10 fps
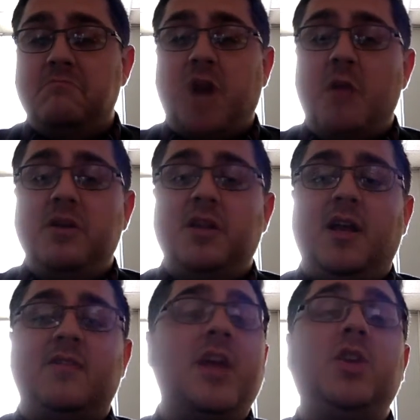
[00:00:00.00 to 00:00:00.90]
common
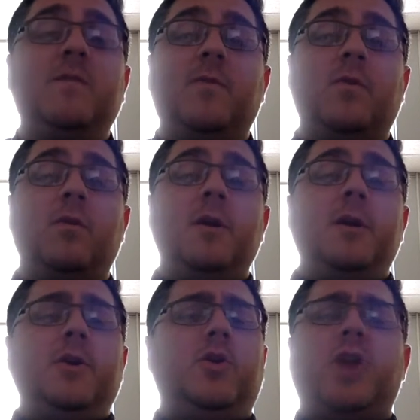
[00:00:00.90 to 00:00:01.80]
like, thank you for
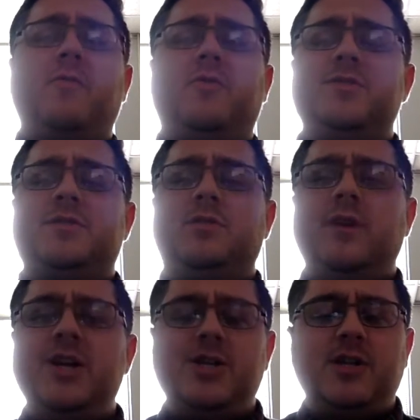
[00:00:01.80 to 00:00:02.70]
your careful
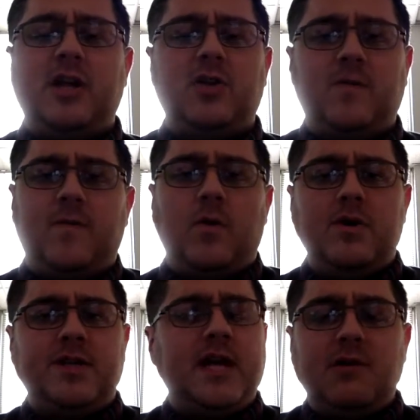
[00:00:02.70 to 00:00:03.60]
consideration. I look
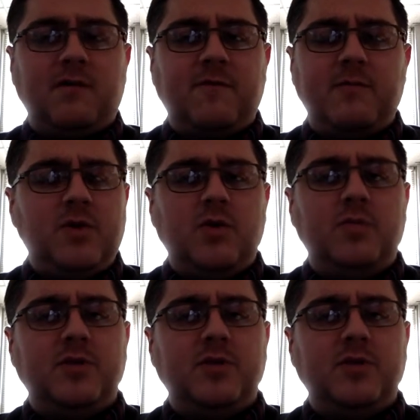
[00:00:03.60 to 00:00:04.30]
forward to hearing from you.